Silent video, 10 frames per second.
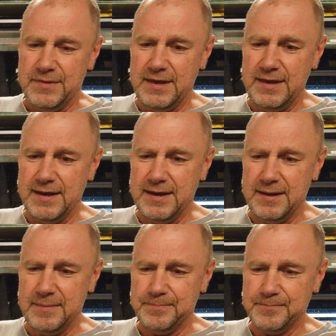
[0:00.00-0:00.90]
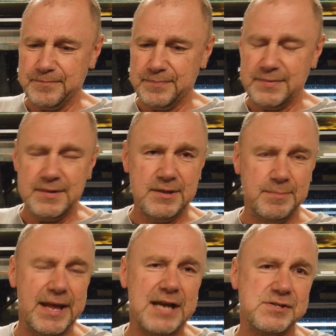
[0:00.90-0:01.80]

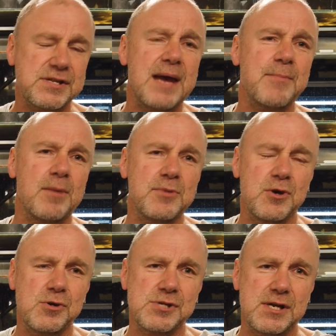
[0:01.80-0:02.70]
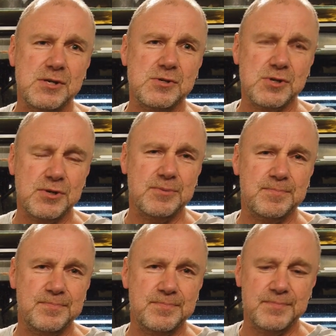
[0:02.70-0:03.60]
The black stem I'm using to
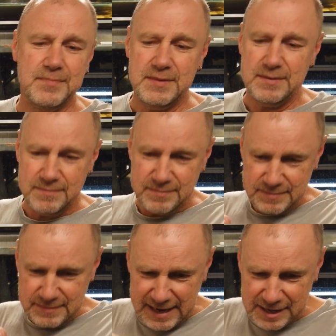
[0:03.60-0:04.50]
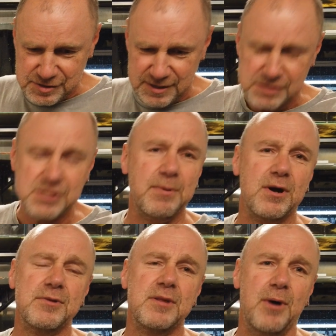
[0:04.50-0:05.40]
access the
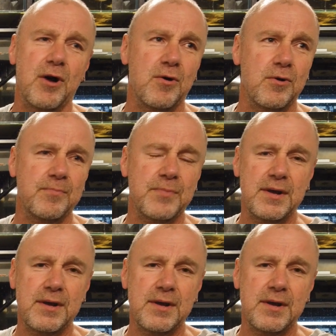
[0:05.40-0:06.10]
bottom of the bottle,